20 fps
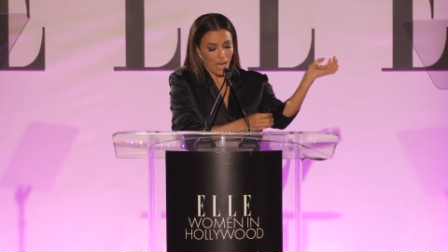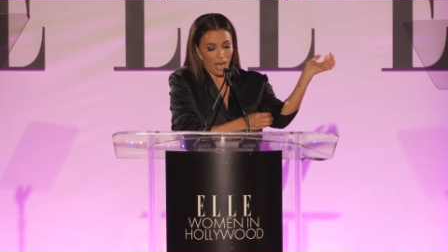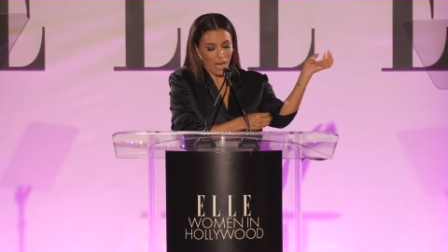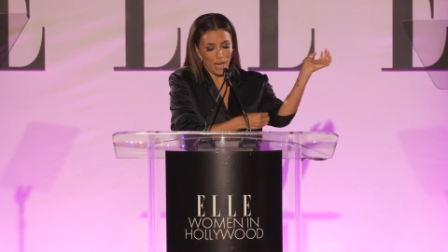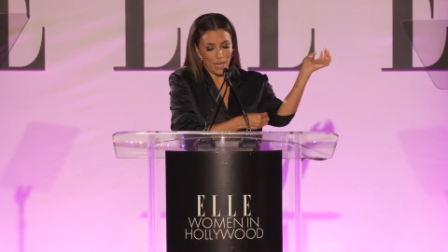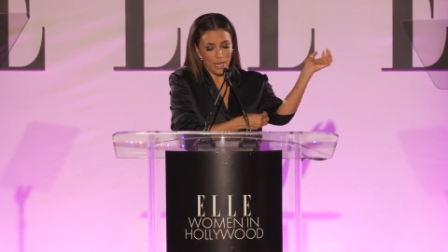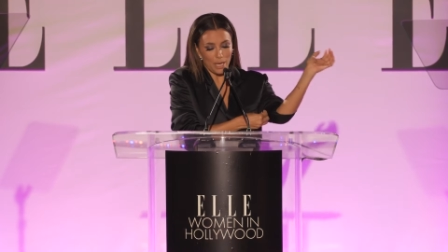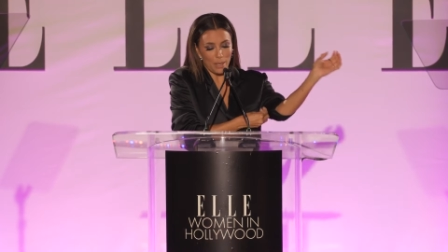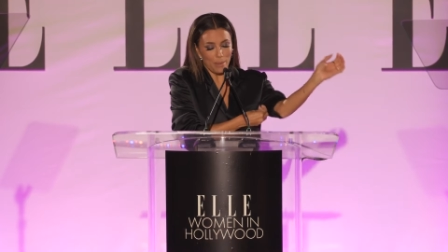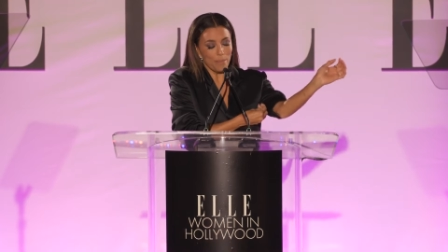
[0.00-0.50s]

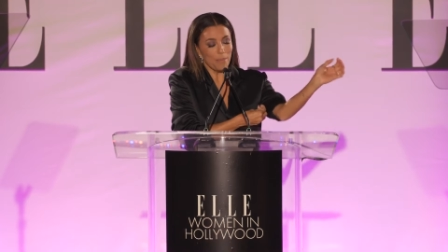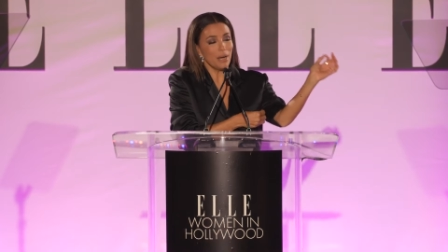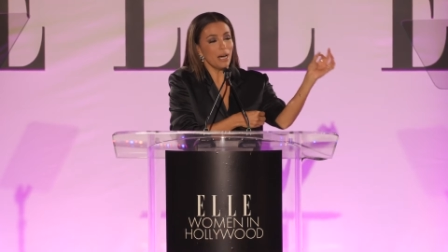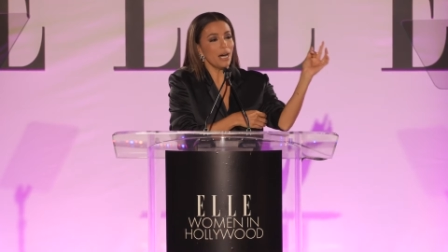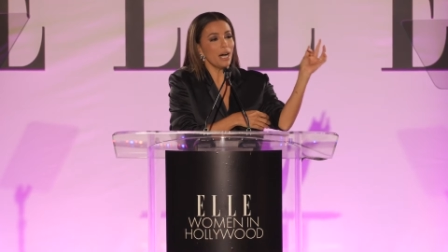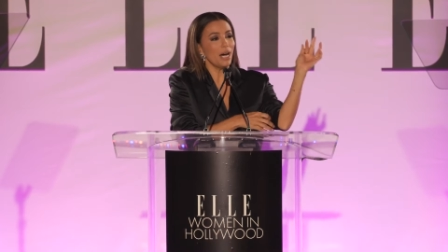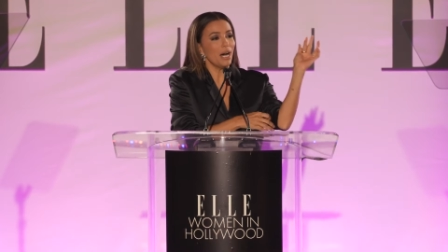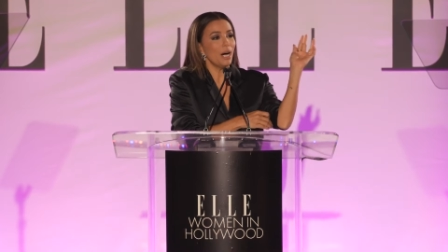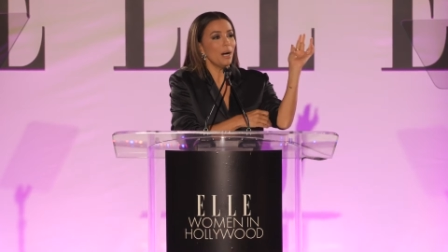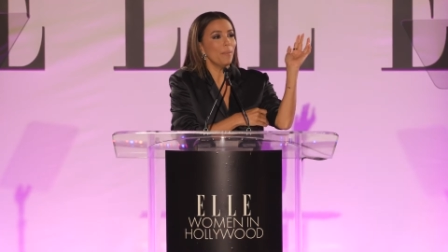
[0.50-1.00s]
I am
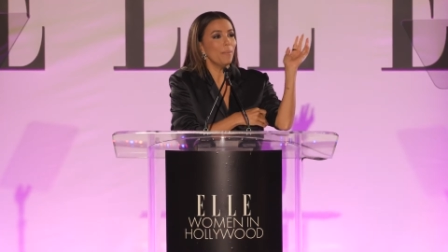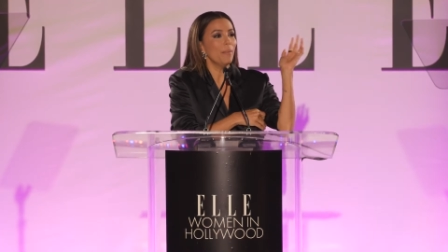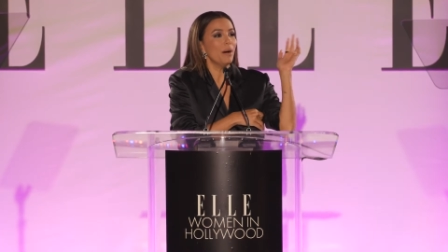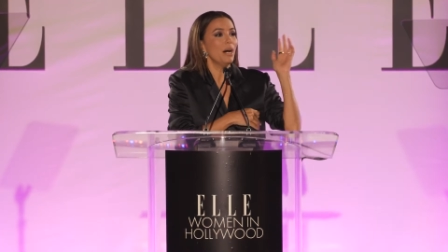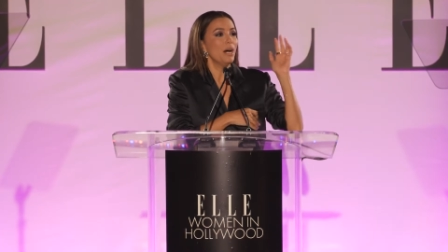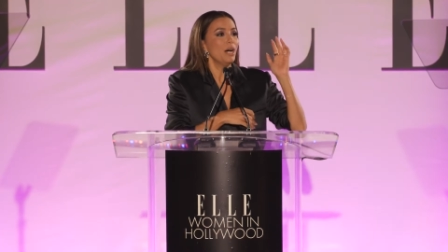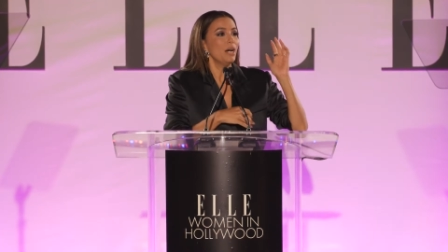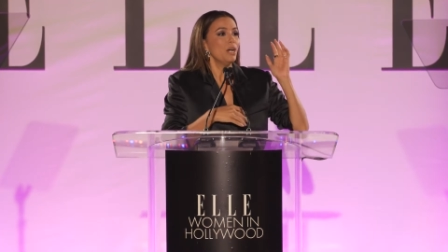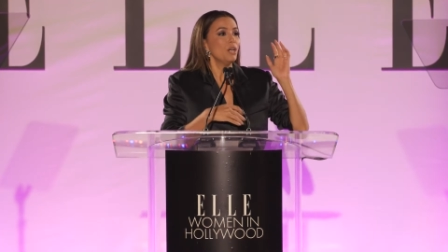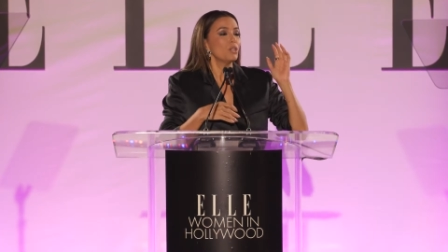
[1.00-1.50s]
um,
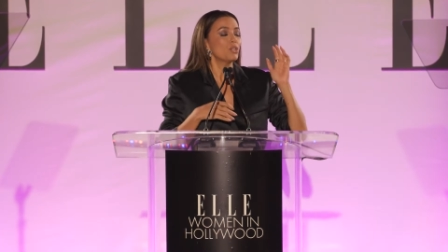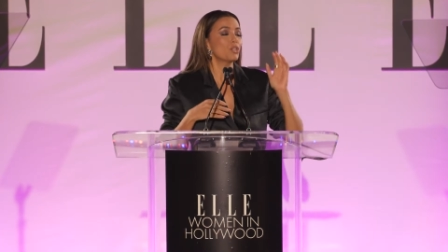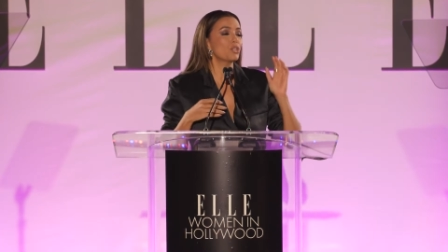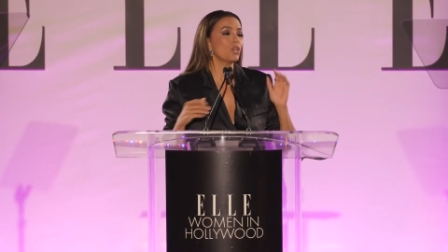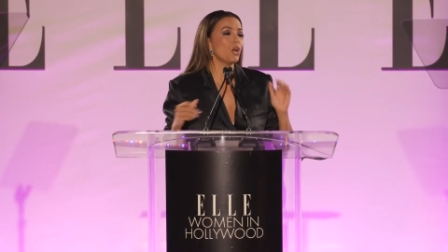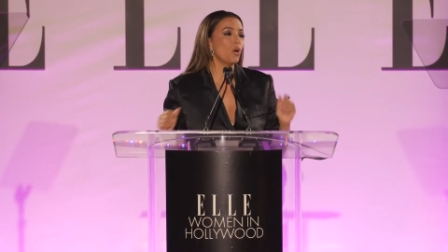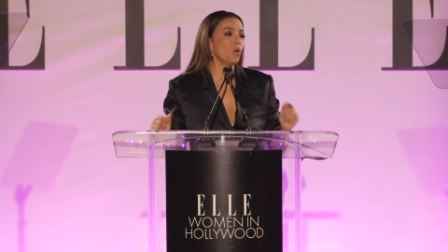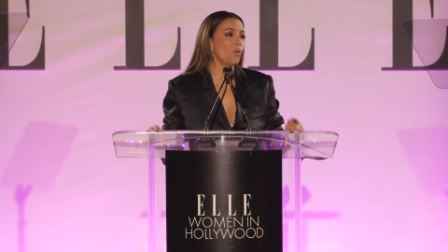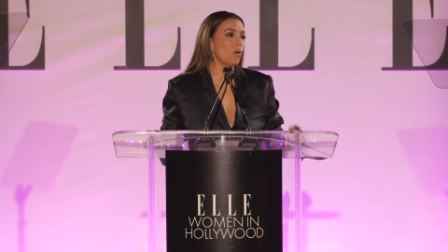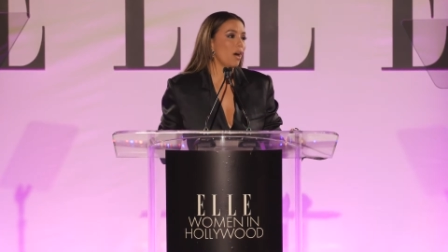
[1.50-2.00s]

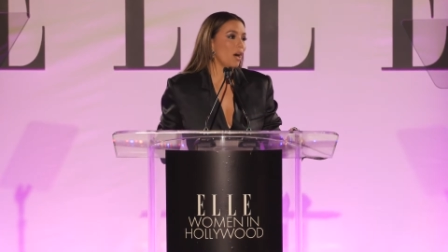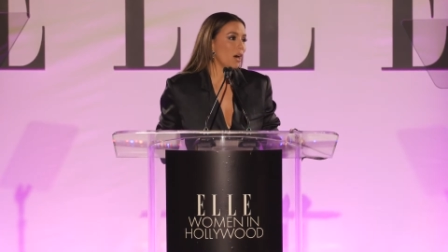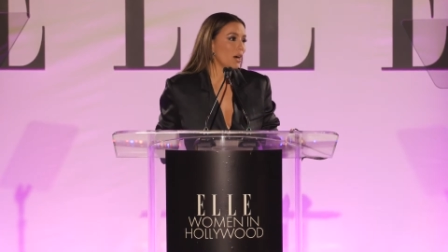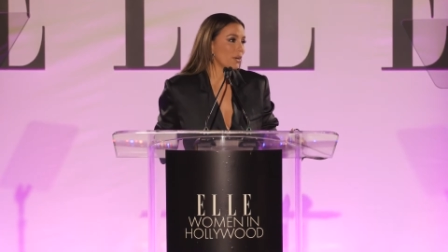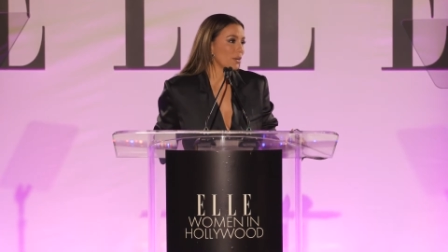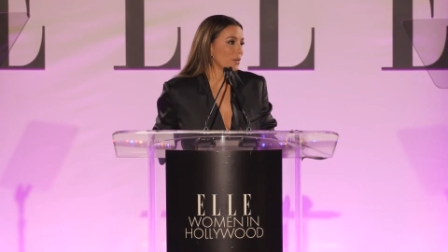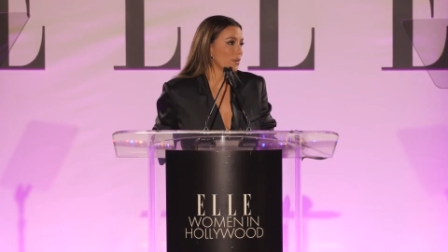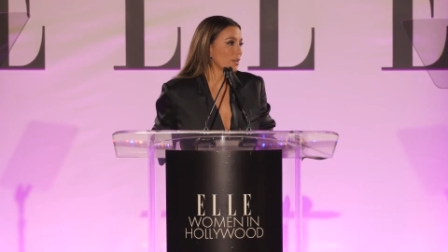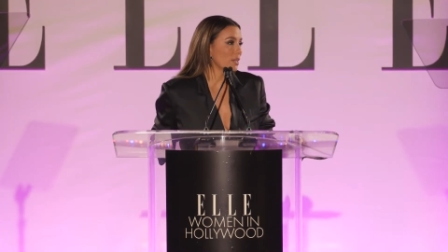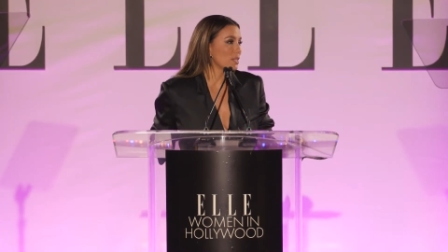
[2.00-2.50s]
so
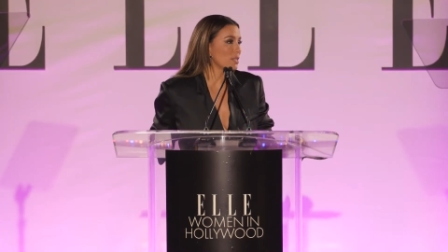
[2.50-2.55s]
honored.